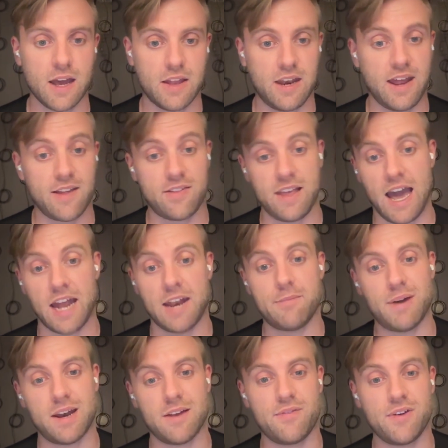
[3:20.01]
And it has the
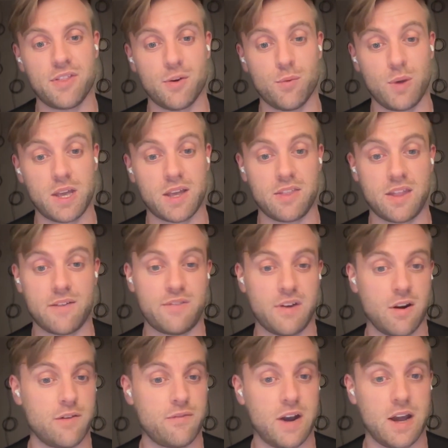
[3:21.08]
added benefit that we can then
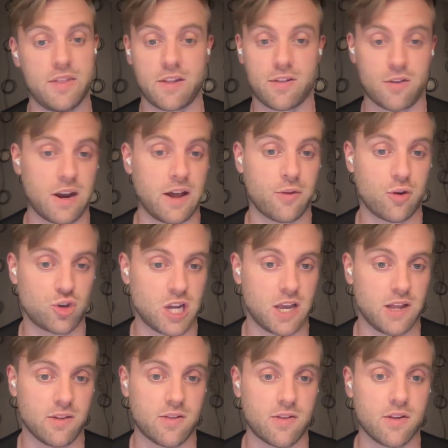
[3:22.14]
verify this on other
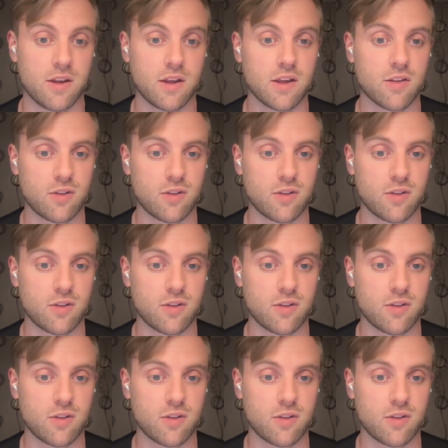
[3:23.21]
chains.